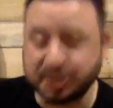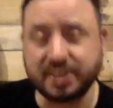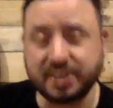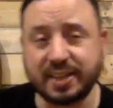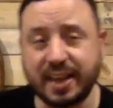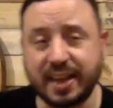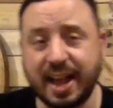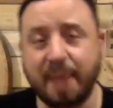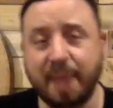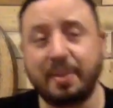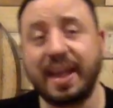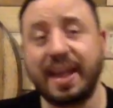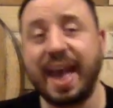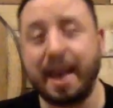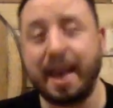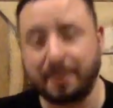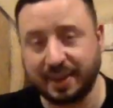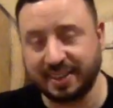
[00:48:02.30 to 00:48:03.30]
Z, I'll be
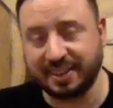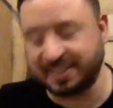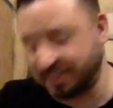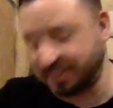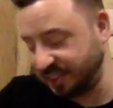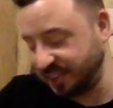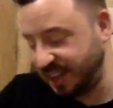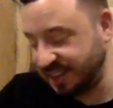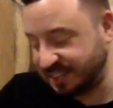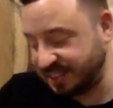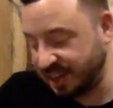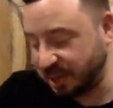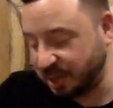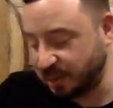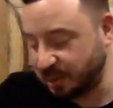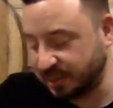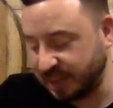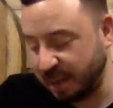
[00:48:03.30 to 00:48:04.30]
happy to uh, send
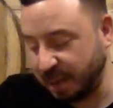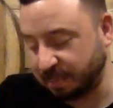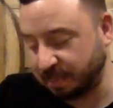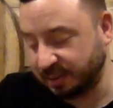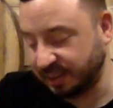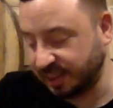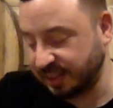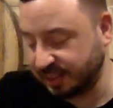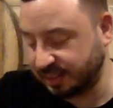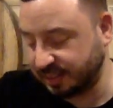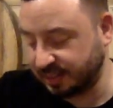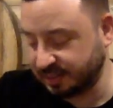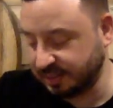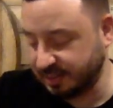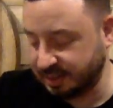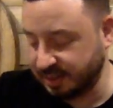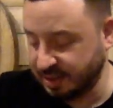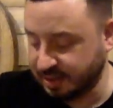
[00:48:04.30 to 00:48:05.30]
you a sample list.
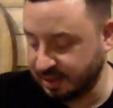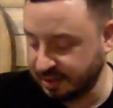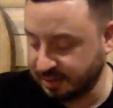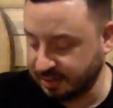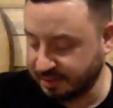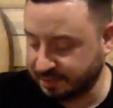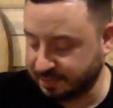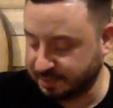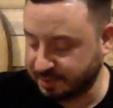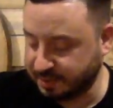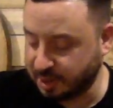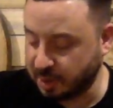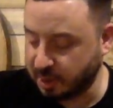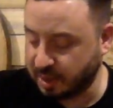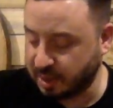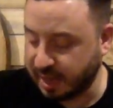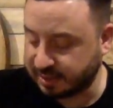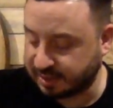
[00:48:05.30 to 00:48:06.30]
So
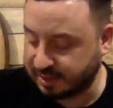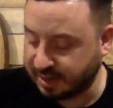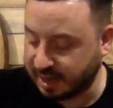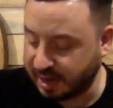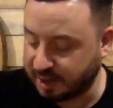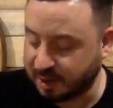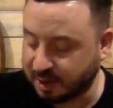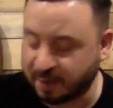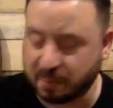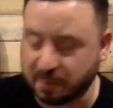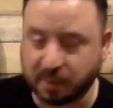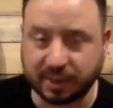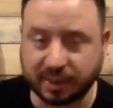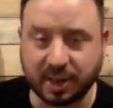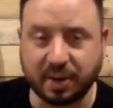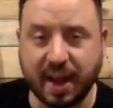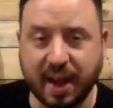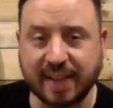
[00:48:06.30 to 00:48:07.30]
glad to send you. Everyone,
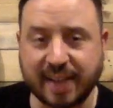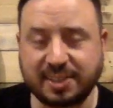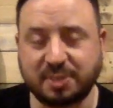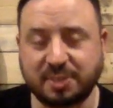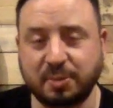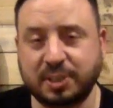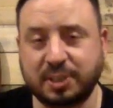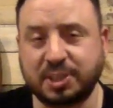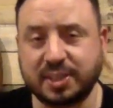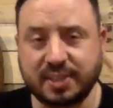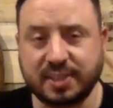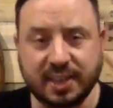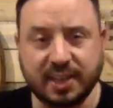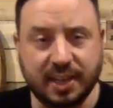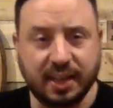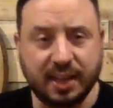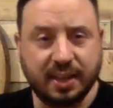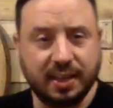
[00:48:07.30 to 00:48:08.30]
congrats to Richie
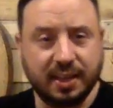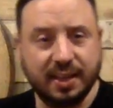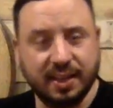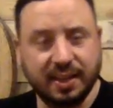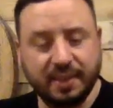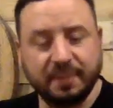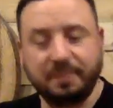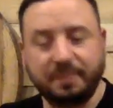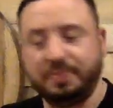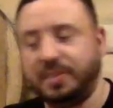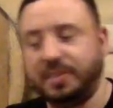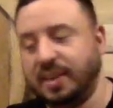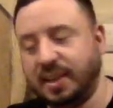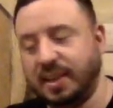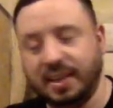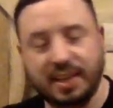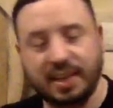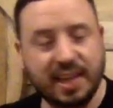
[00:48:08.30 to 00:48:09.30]
Z.
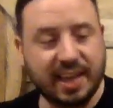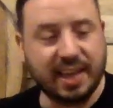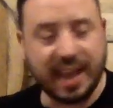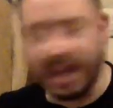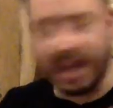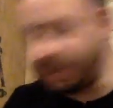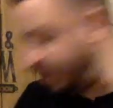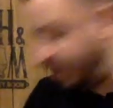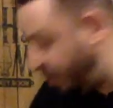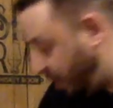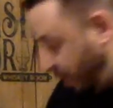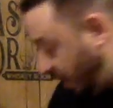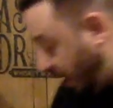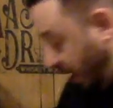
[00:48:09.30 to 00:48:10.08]
He gets the,